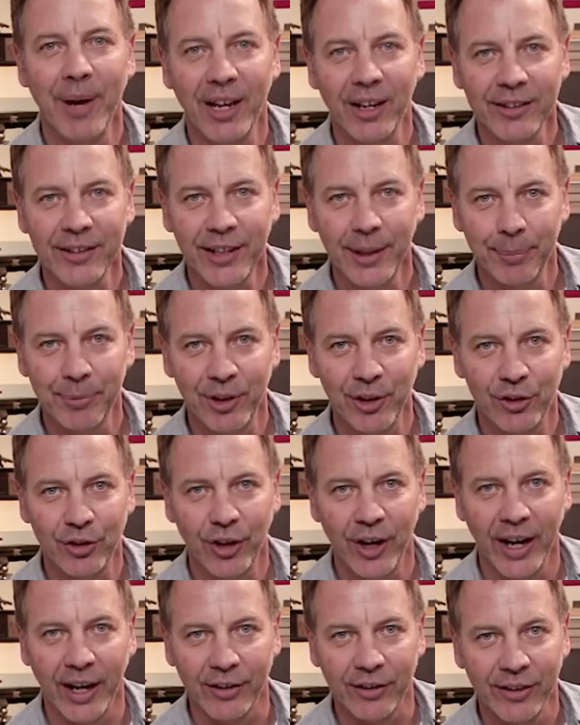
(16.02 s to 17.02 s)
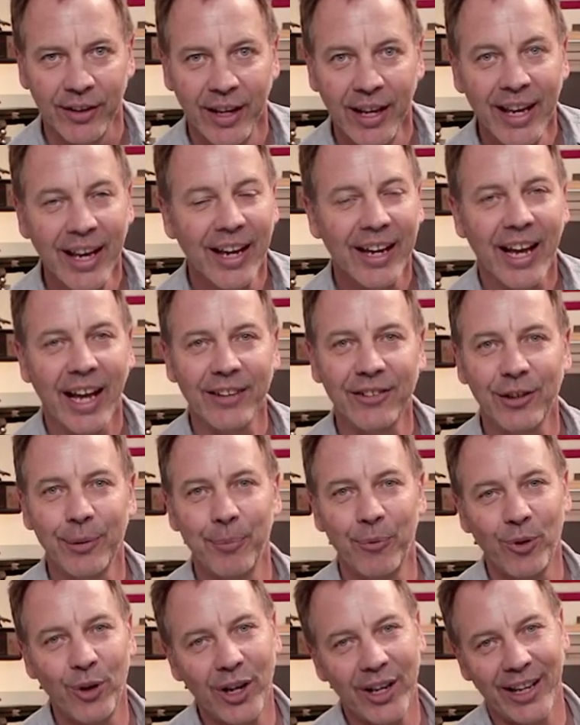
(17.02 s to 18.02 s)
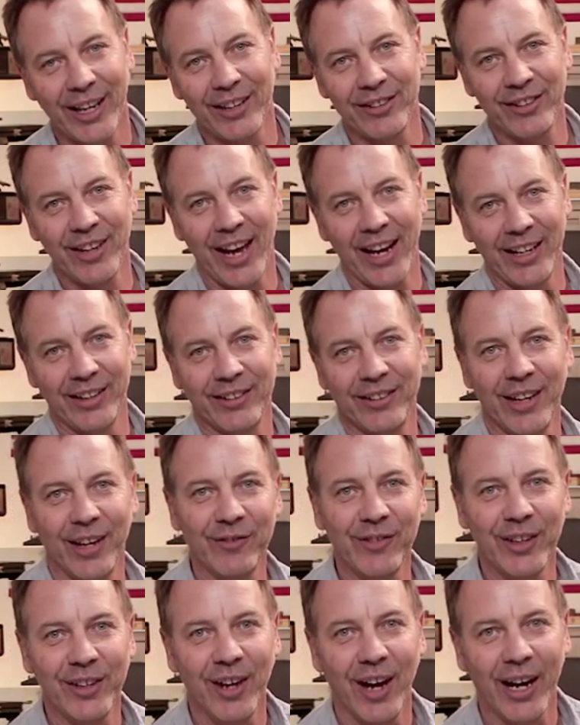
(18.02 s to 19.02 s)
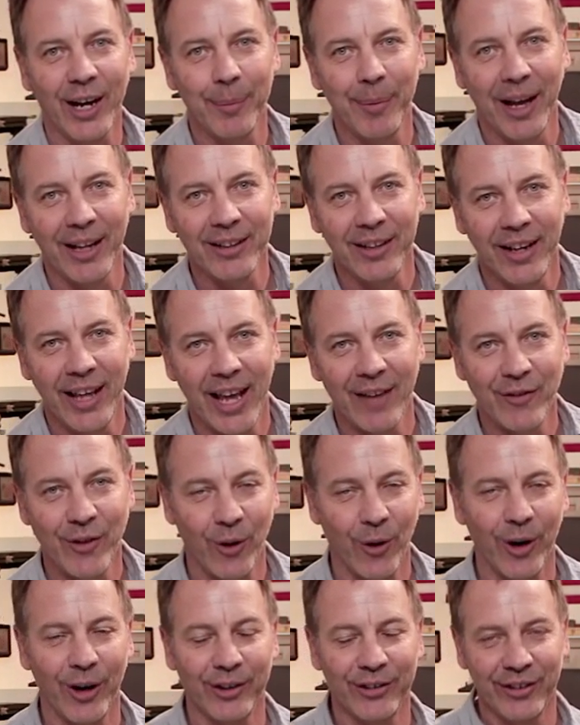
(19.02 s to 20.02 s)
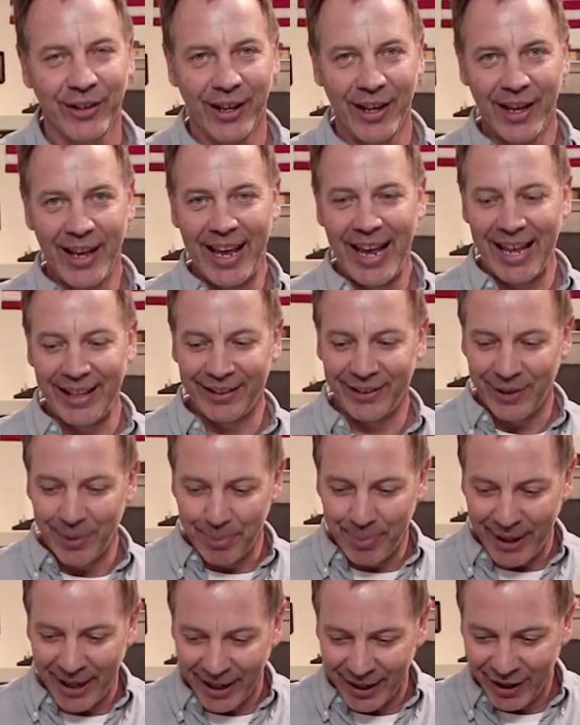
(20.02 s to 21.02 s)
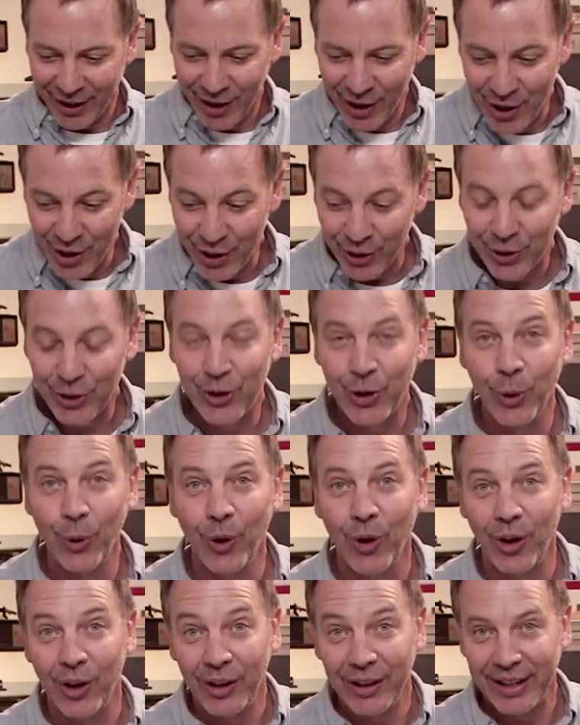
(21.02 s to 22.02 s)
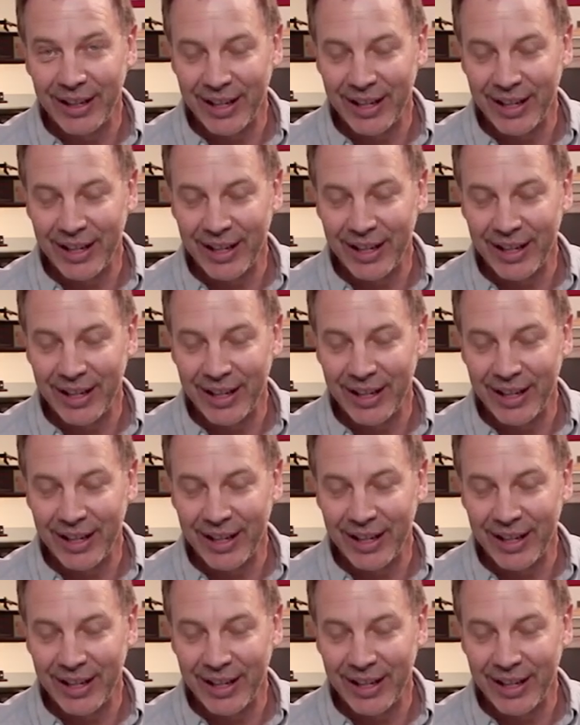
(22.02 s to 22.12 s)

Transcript: Metal Tips and Tricks. Got some really exciting stuff to talk about today. Of course, it's the big tool